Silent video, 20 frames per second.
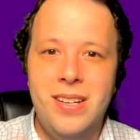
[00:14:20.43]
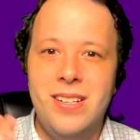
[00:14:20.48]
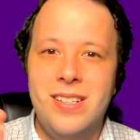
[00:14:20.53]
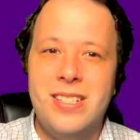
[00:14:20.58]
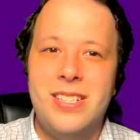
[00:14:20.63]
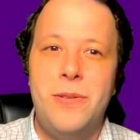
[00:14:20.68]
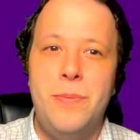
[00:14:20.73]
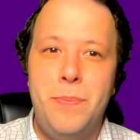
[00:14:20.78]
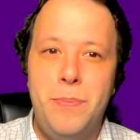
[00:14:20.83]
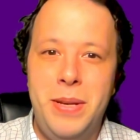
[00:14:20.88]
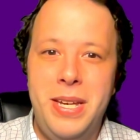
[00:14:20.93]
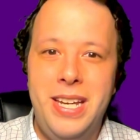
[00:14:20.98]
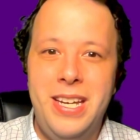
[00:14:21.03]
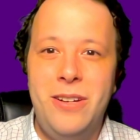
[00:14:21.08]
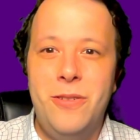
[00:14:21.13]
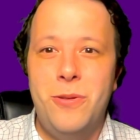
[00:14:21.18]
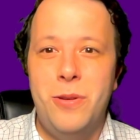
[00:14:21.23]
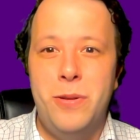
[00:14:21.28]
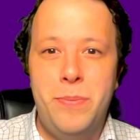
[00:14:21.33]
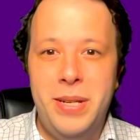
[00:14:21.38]
So B
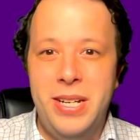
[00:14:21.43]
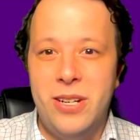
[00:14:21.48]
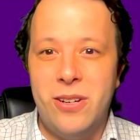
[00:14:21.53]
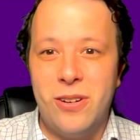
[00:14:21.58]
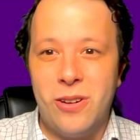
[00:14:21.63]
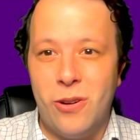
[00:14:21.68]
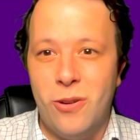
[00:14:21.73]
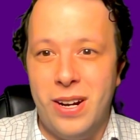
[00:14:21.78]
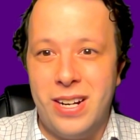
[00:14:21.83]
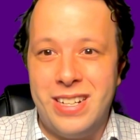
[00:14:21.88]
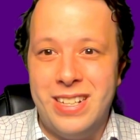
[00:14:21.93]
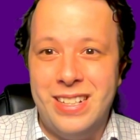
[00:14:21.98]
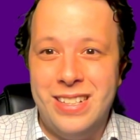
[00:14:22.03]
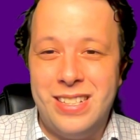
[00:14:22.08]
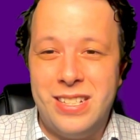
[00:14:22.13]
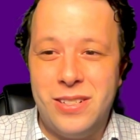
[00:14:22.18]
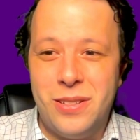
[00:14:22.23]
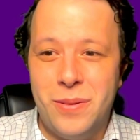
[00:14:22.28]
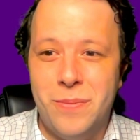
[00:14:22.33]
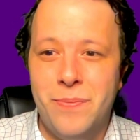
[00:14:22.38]
would be your correct
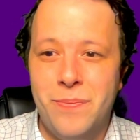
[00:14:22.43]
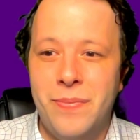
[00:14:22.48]
answer.